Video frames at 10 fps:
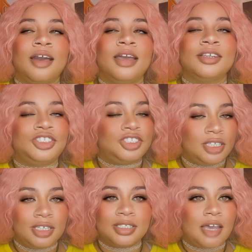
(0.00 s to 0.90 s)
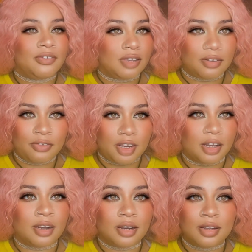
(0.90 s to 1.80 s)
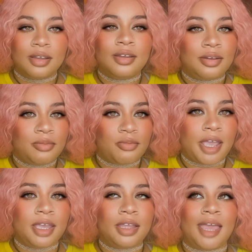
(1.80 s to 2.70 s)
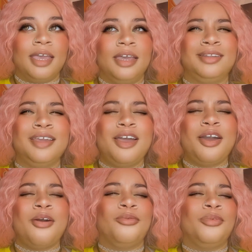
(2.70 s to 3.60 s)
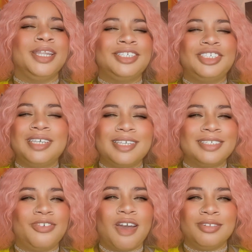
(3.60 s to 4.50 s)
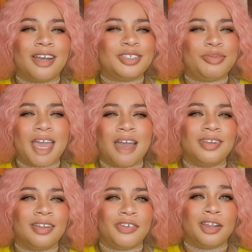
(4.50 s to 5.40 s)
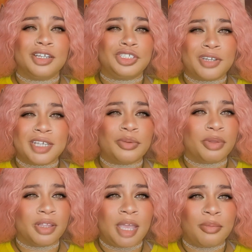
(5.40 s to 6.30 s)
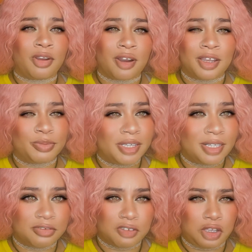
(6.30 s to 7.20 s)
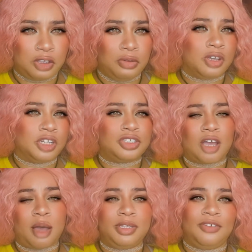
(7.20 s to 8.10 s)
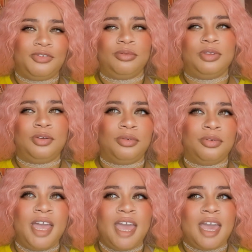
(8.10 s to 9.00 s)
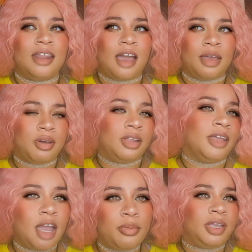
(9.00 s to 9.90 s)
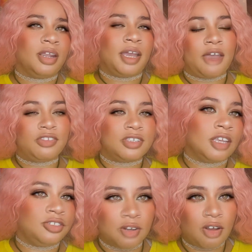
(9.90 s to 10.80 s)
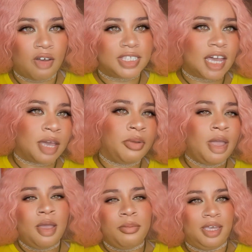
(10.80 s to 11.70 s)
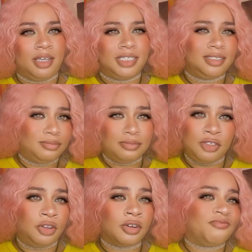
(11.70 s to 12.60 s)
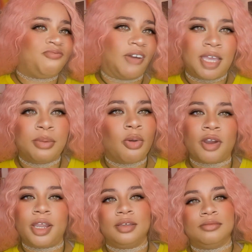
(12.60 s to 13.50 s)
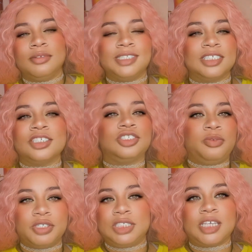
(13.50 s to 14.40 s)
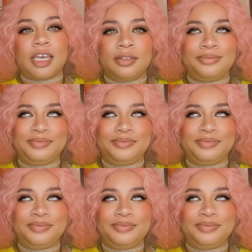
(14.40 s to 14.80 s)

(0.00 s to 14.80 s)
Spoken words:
she is having an affair, right? And when she is found out to be having an affair, she tries to blame her husband. She's like, you could have stopped it if you knew, and I'm unhappy and I have to stay drunk all the time because you're fucking boring, is essentially what she said.